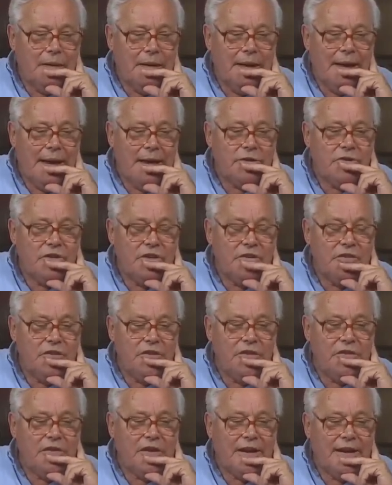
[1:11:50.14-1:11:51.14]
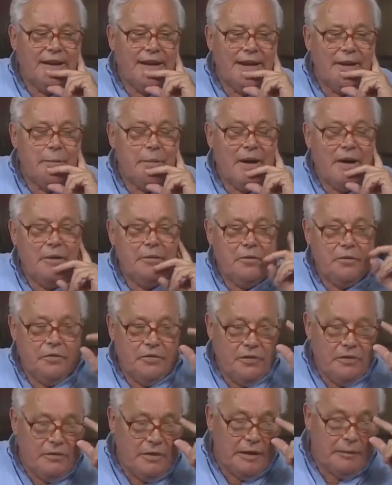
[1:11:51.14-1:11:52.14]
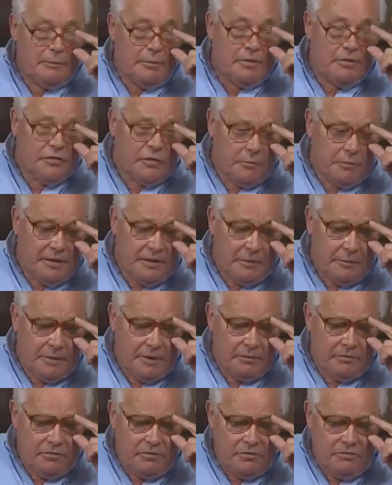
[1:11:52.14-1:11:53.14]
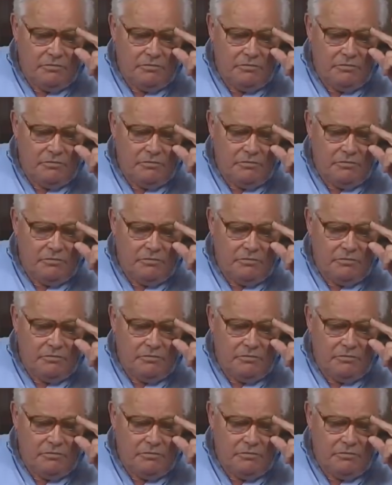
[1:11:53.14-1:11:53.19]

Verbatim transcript: actually since I came out of this, that must have been about